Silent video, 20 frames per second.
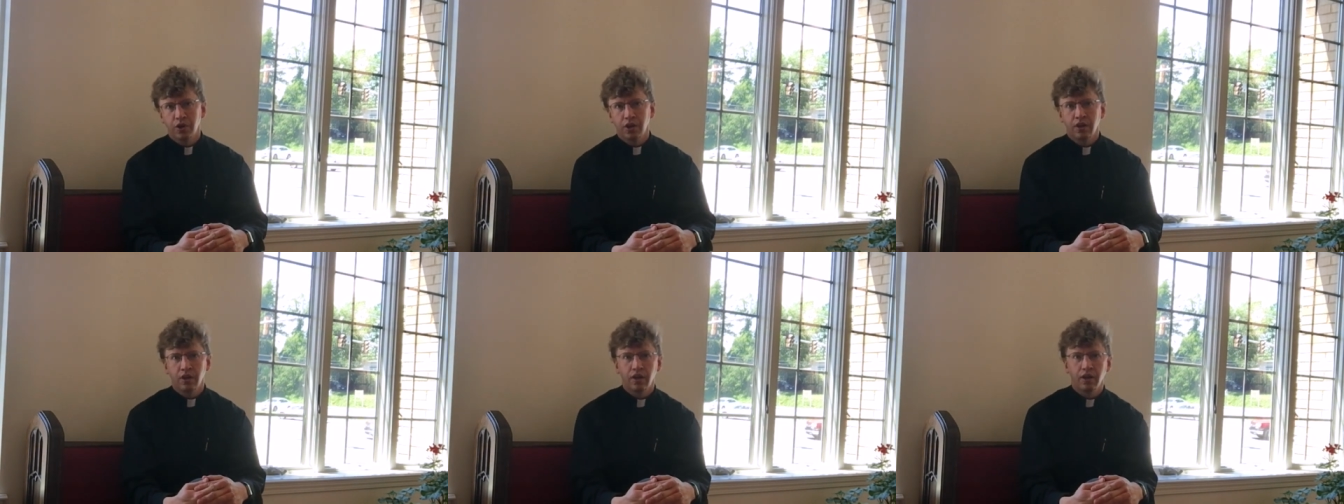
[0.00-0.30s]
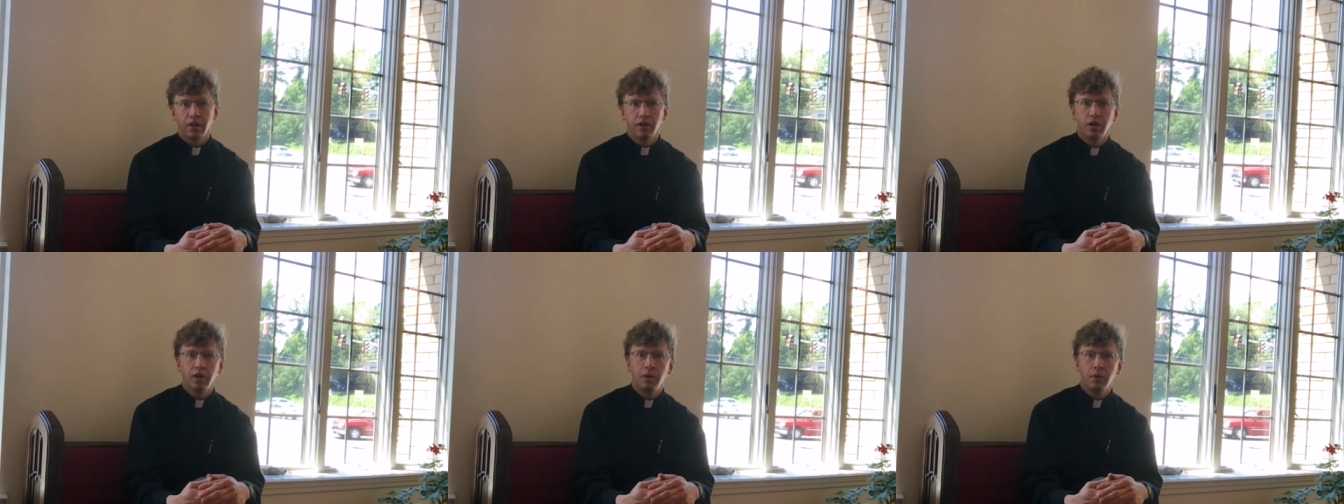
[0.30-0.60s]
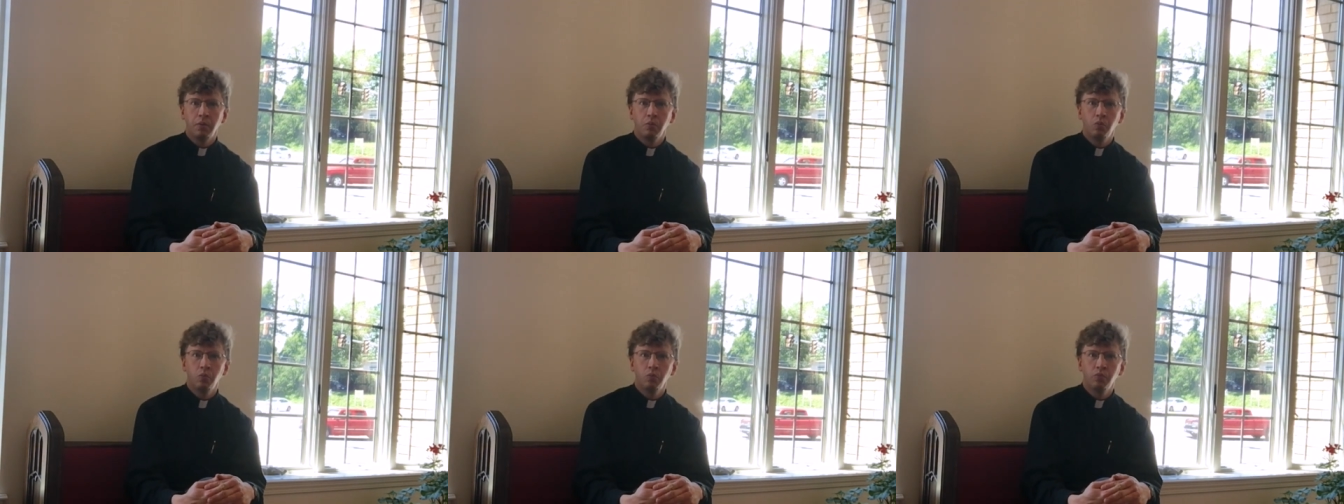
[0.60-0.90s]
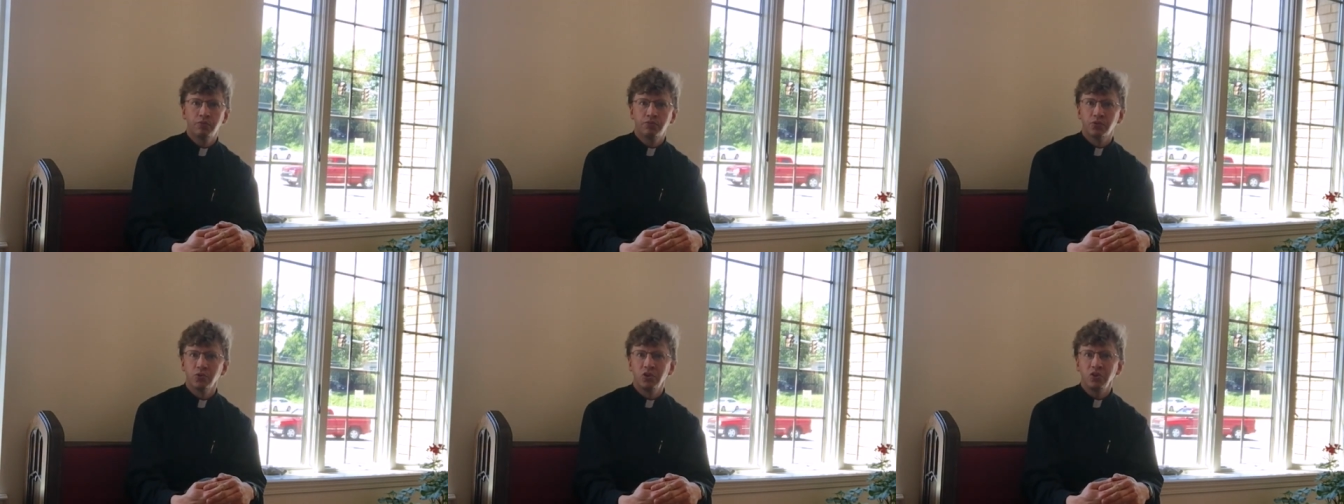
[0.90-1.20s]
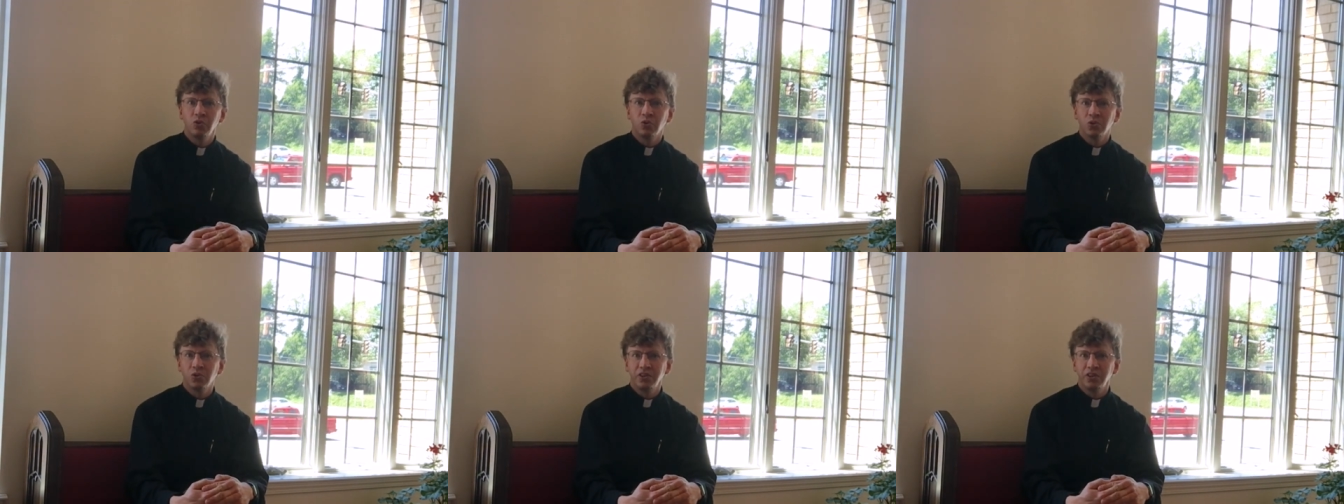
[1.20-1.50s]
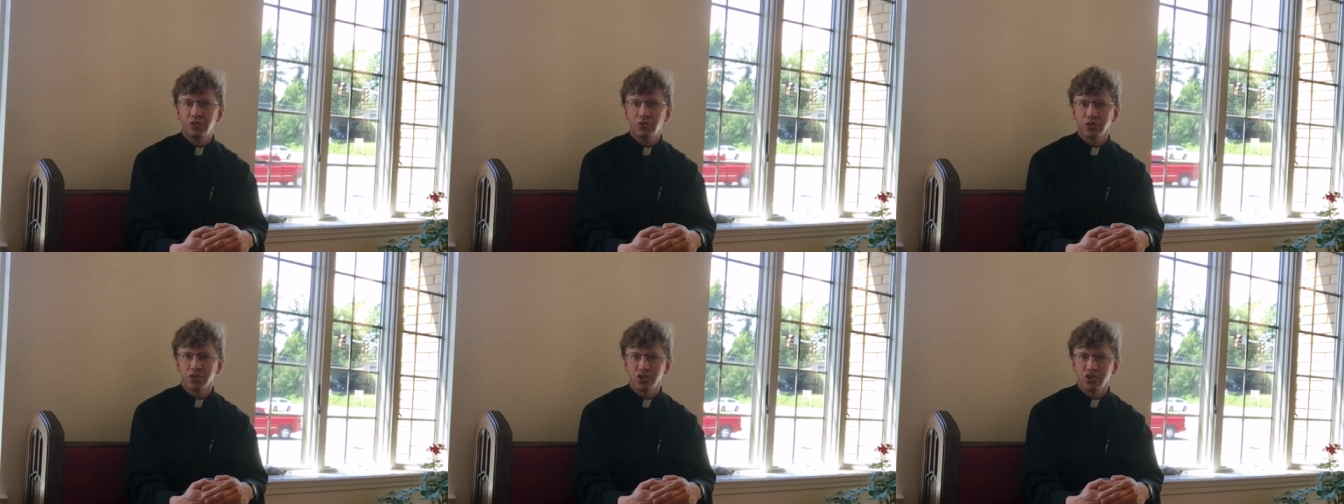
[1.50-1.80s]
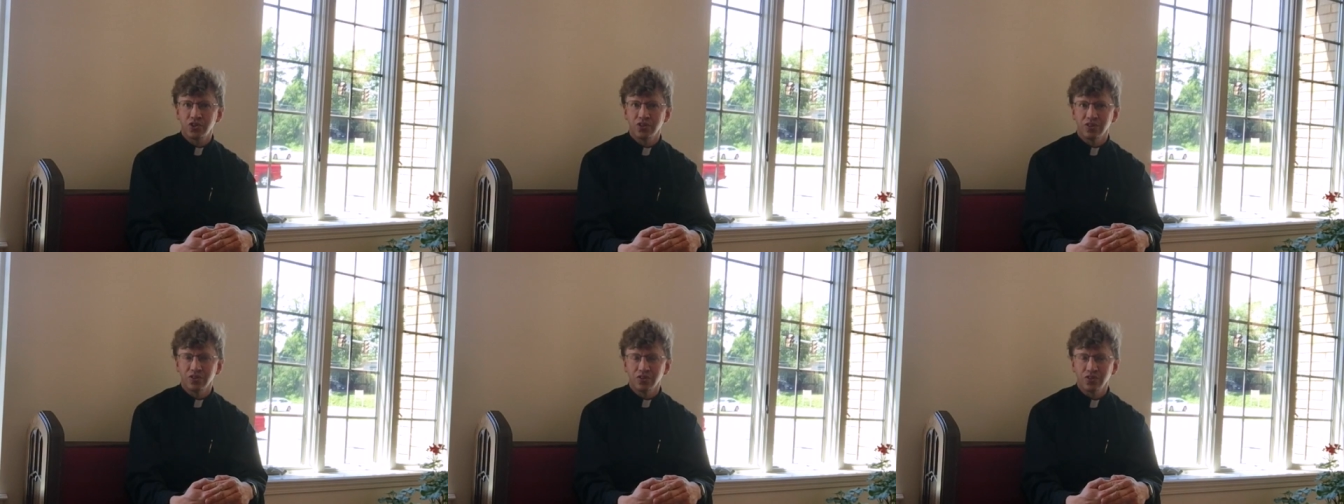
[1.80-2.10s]
uh, for the early
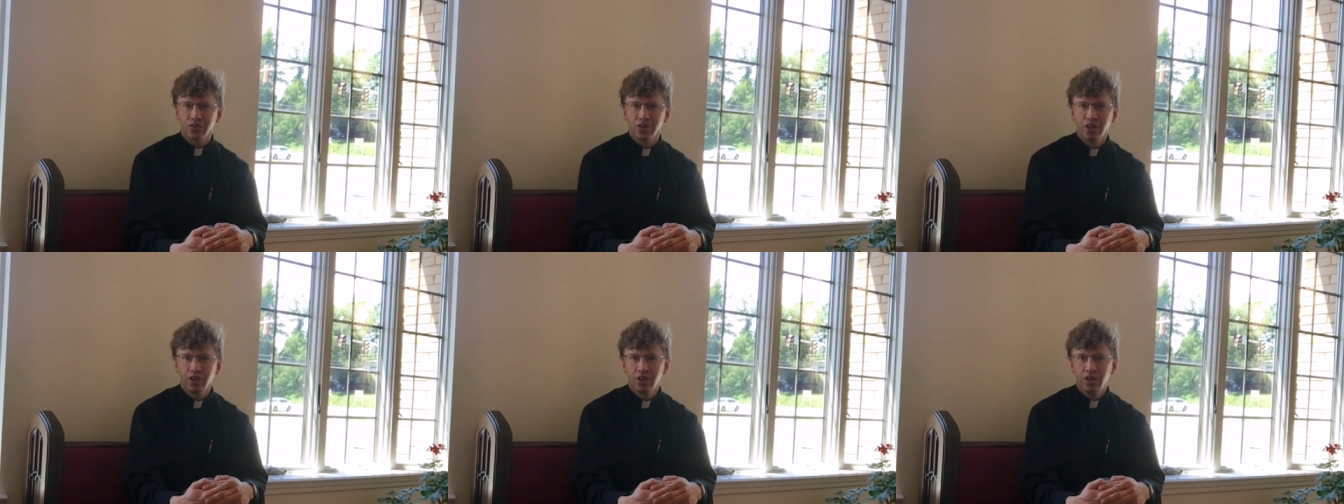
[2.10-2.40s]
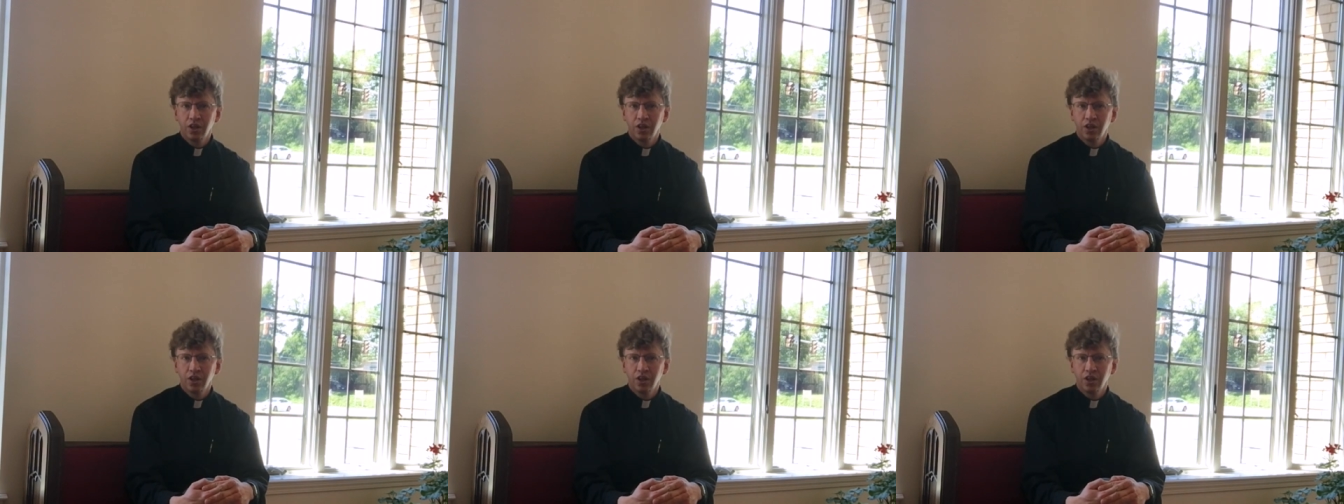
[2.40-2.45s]
Christians.